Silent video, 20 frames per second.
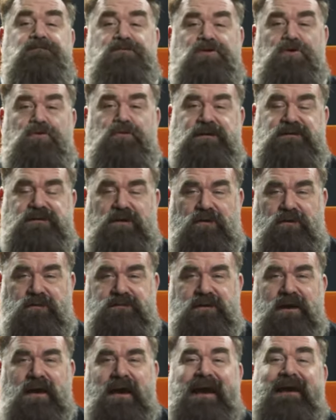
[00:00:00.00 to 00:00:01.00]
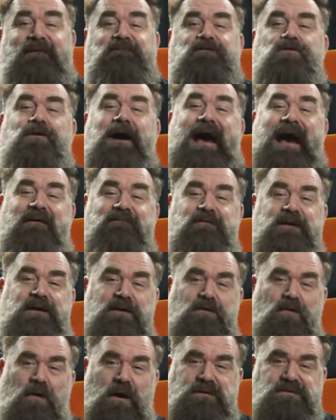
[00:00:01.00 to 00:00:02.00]
some new results. If you
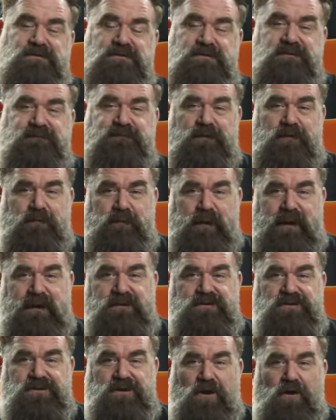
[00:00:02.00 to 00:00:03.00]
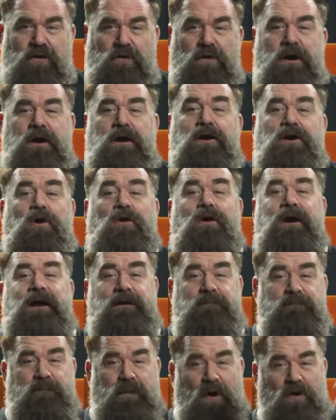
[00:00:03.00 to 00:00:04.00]
have any questions for the big show,
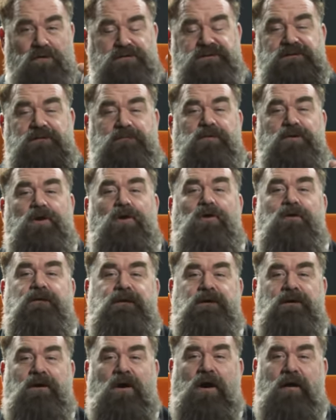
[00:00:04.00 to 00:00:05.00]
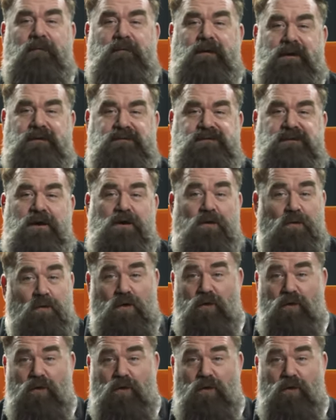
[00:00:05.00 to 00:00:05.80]
go ahead and post them below in the comments.